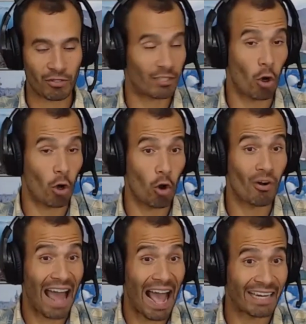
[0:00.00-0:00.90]
It's all
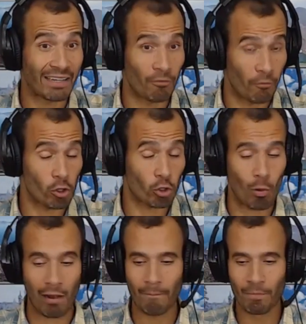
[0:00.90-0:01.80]
online,
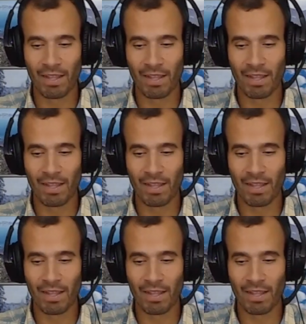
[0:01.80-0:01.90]
virtual.